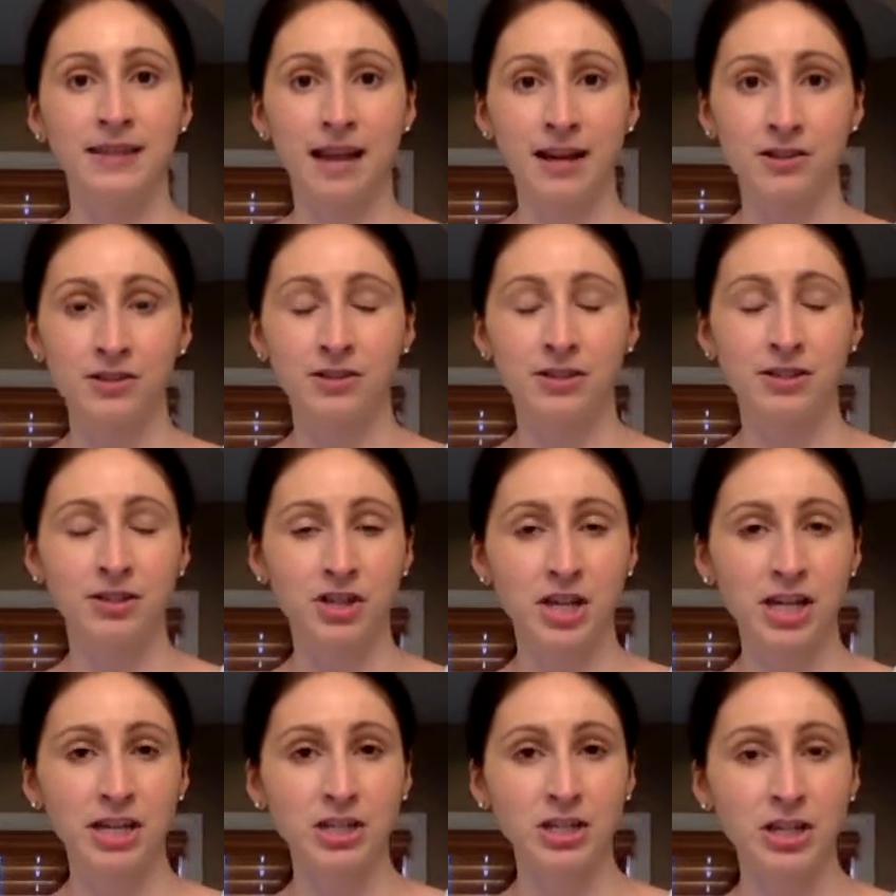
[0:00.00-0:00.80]
actually
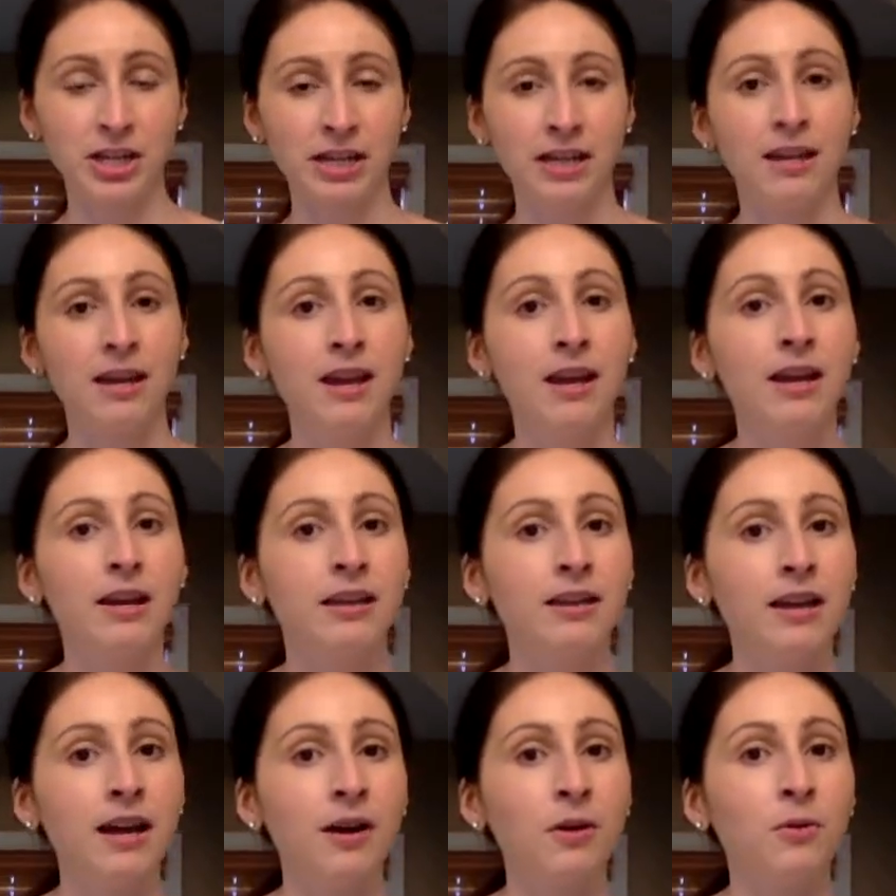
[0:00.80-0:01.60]
changing.
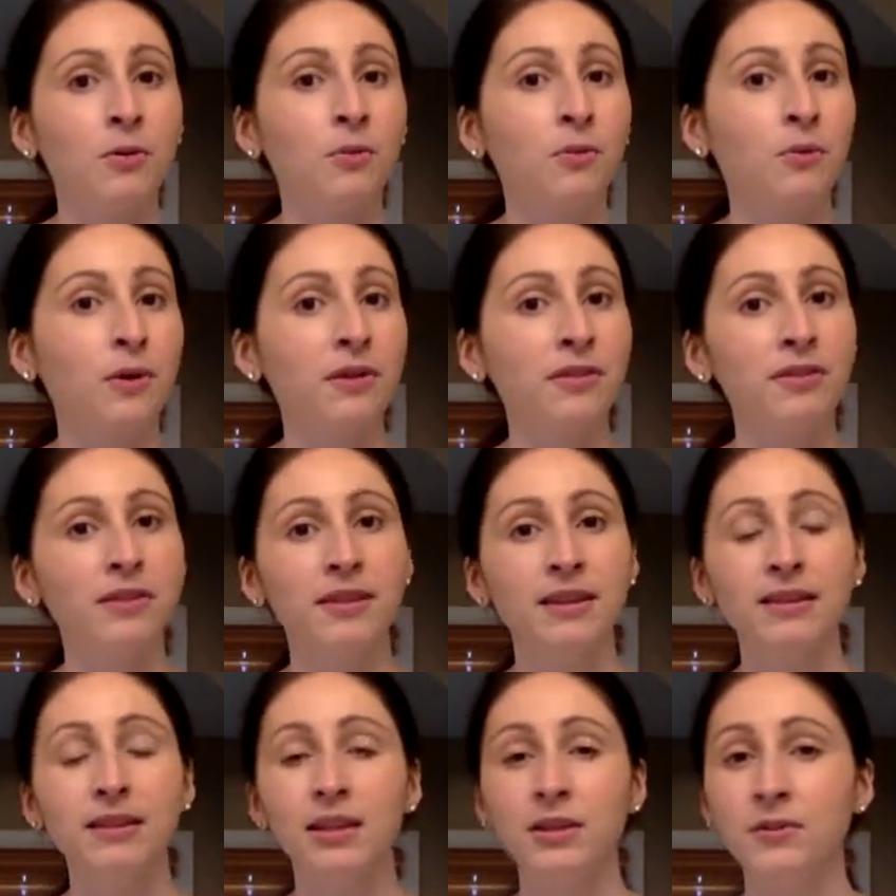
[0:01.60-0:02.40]
Now, one
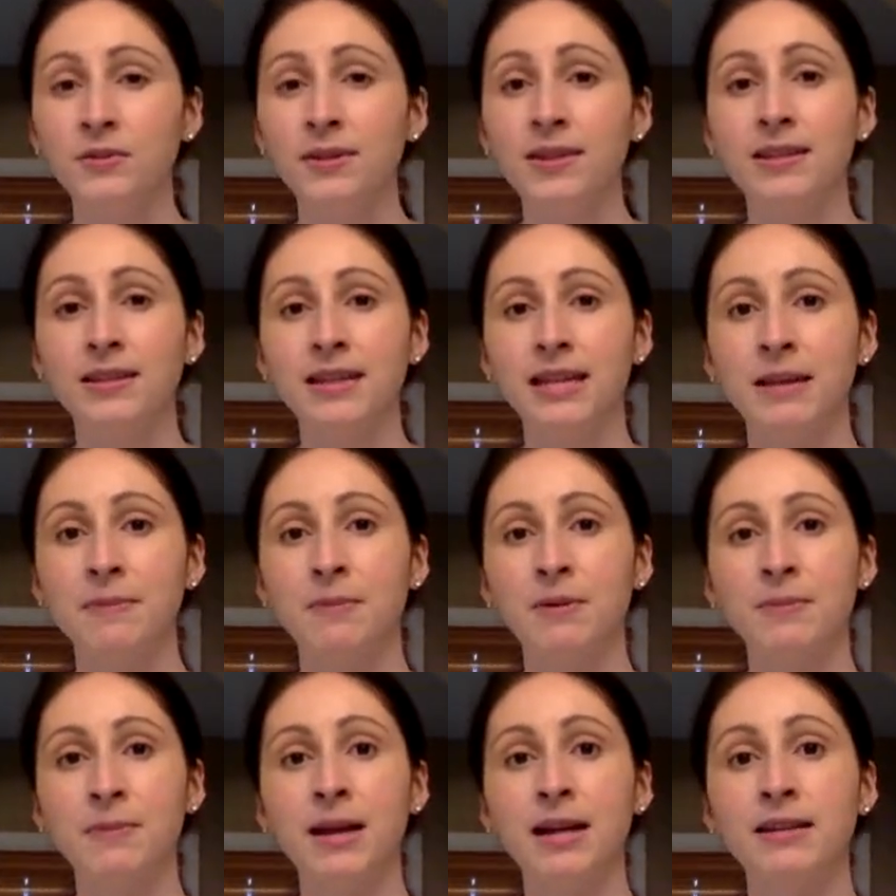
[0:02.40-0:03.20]
thing that you need to keep
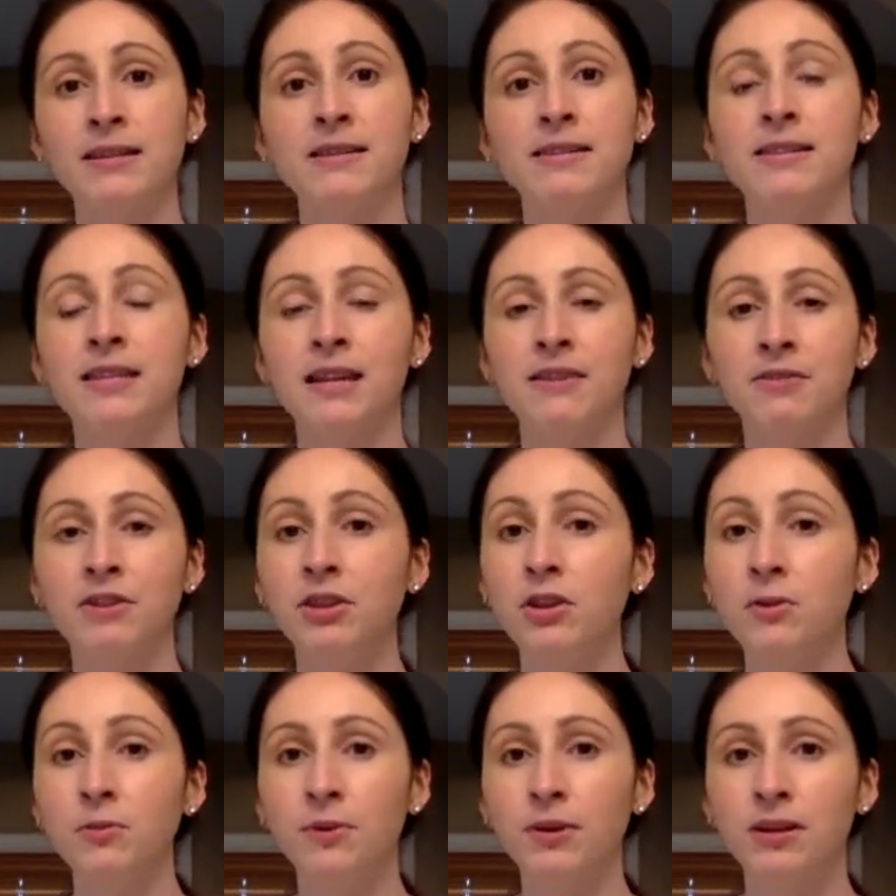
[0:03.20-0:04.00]
in mind is even
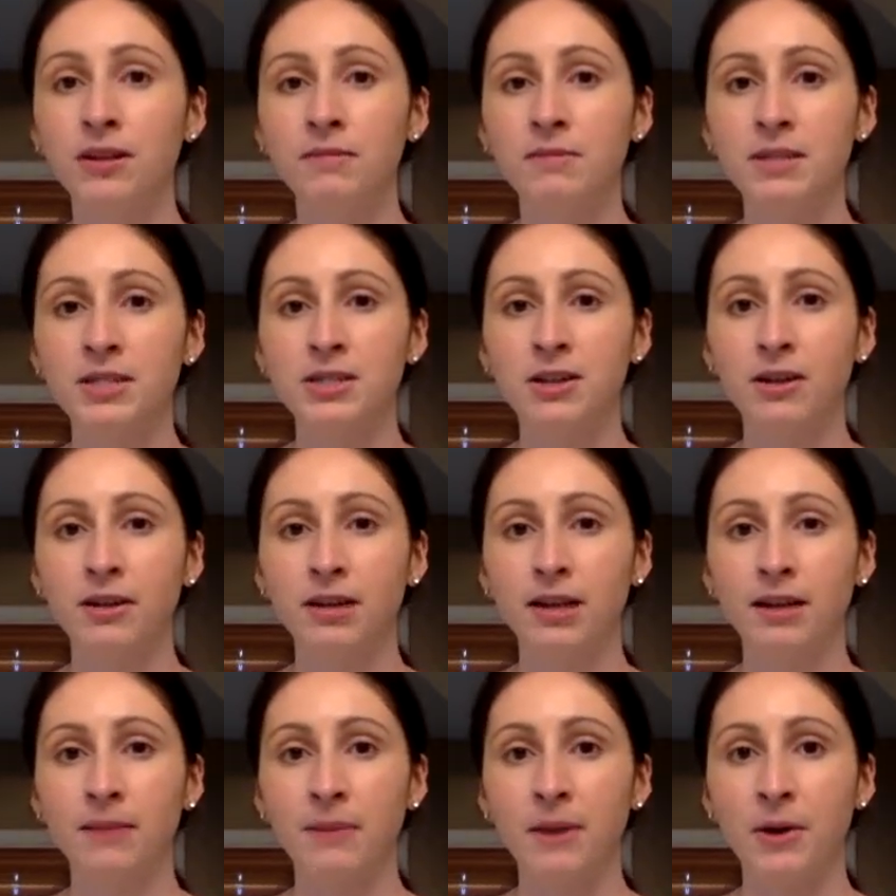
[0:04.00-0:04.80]
though we're going to be
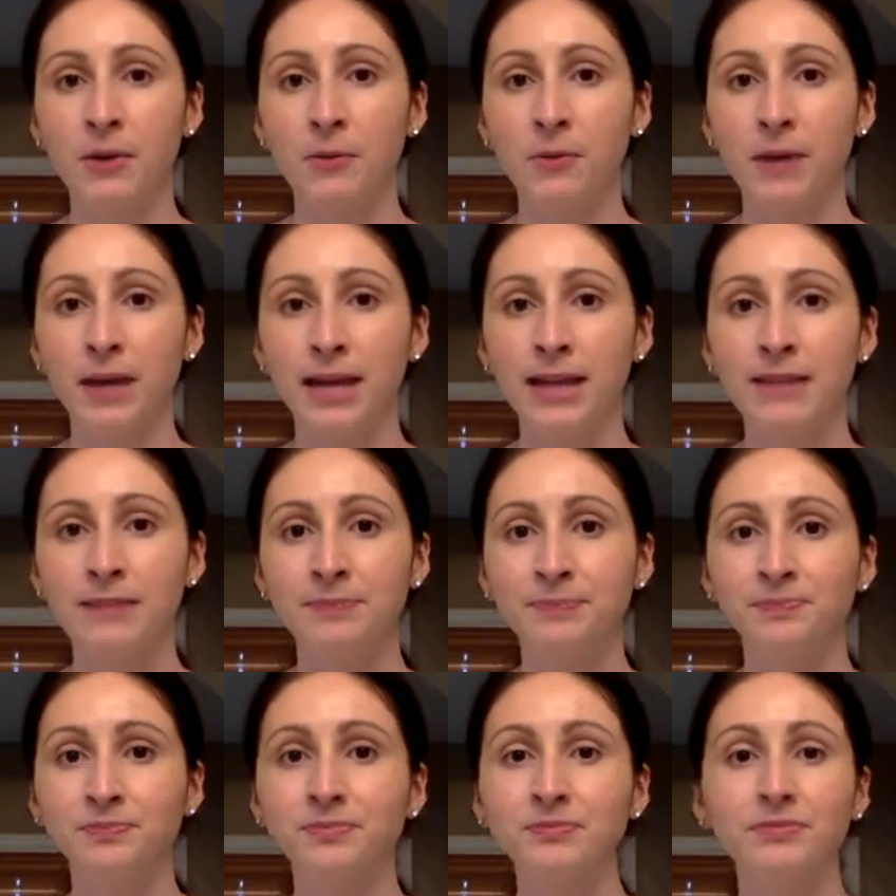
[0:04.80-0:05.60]
talking about weight,